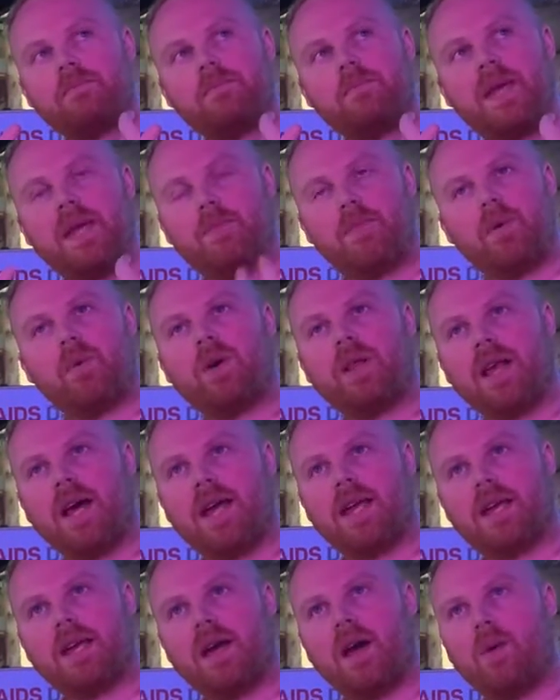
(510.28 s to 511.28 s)
People were
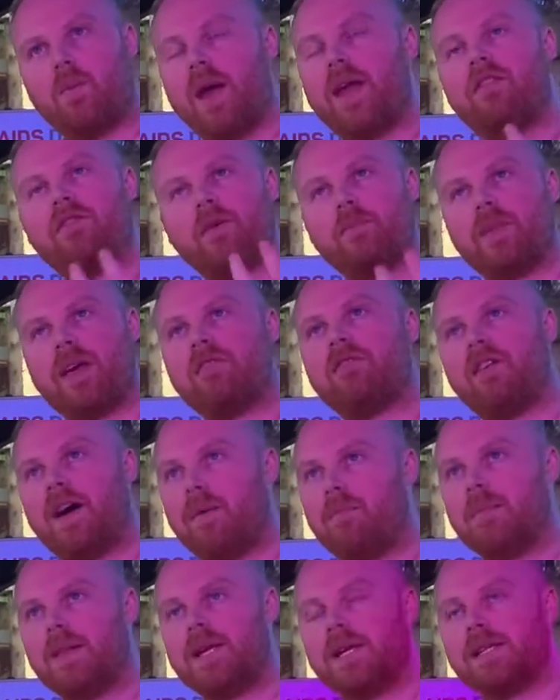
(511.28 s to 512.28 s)
like away from their
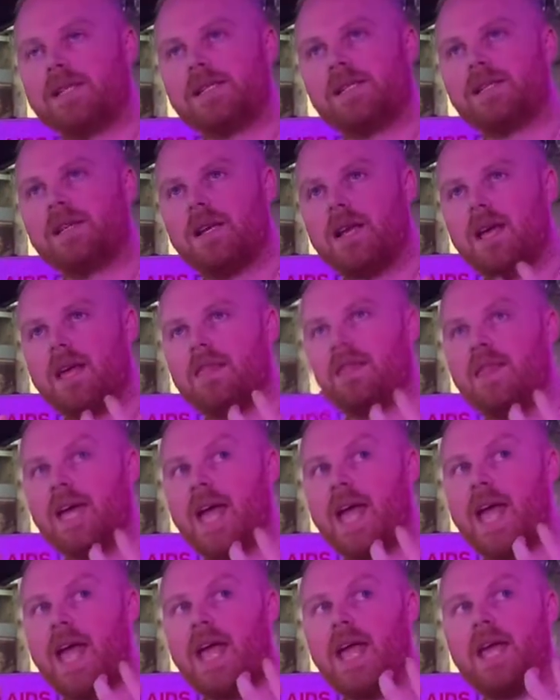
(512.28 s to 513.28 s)
families,
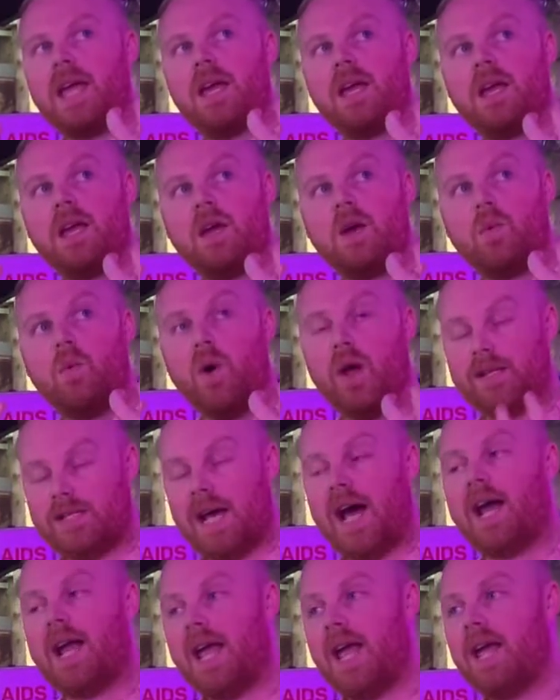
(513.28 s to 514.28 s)
they were
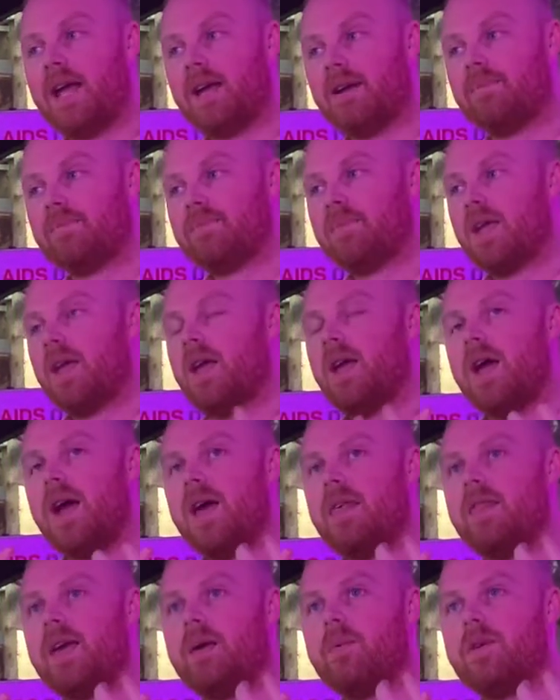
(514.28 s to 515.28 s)
dying,
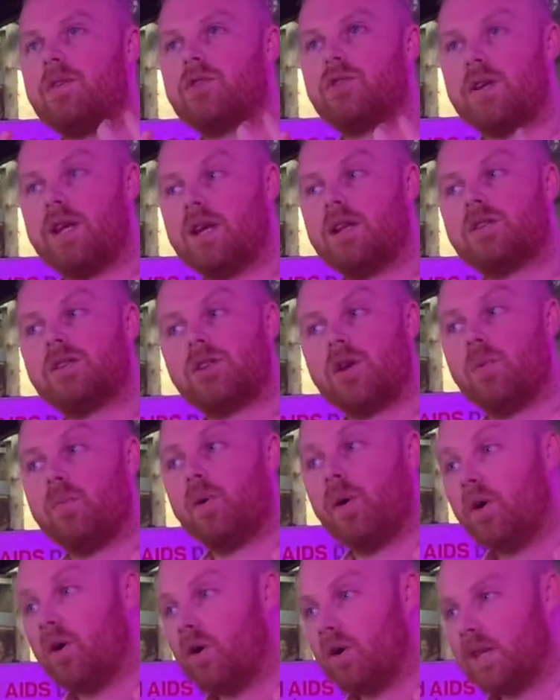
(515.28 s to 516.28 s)
and they were treated so
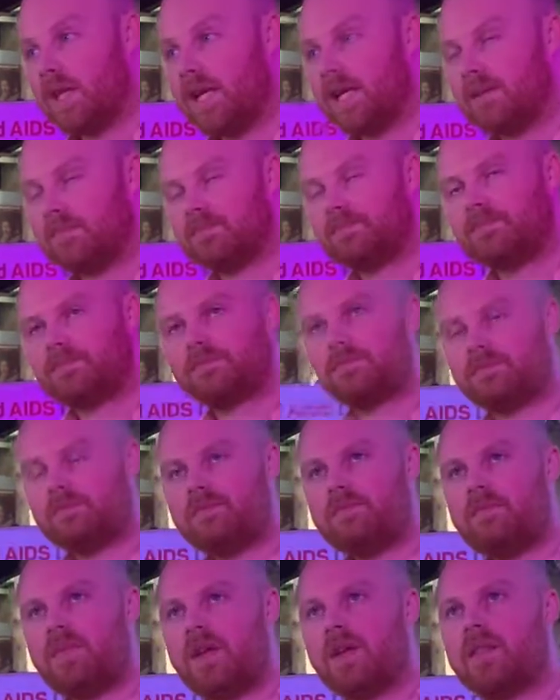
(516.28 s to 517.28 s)
poorly
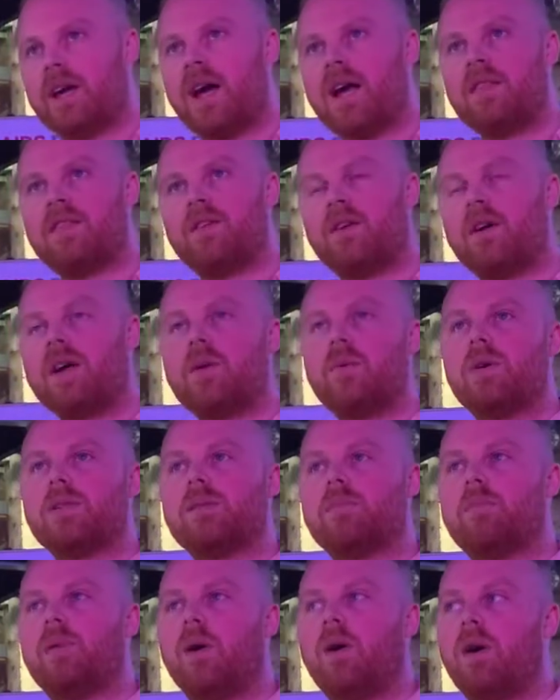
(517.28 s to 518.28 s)
that I thought it
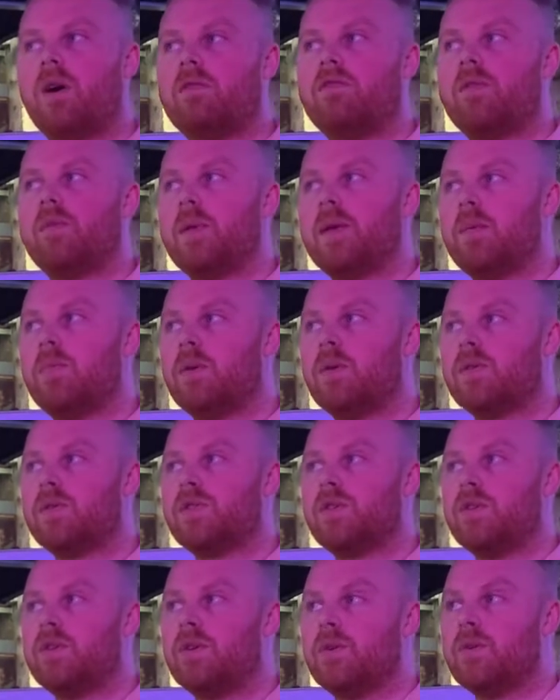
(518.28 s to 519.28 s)
was important for people
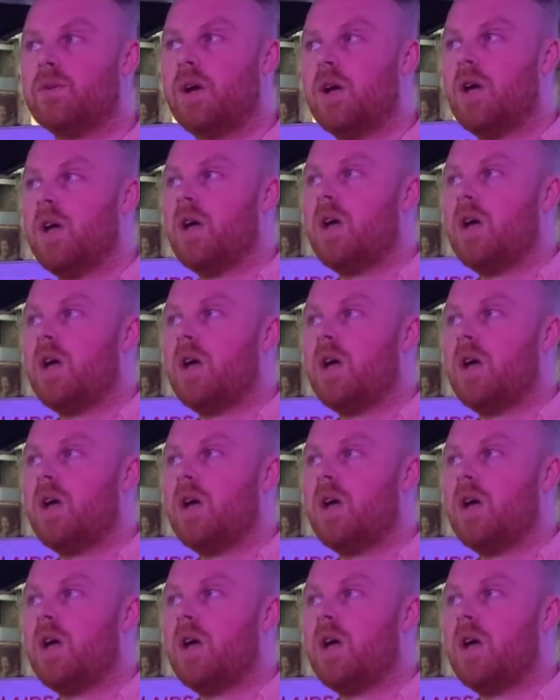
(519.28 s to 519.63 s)
to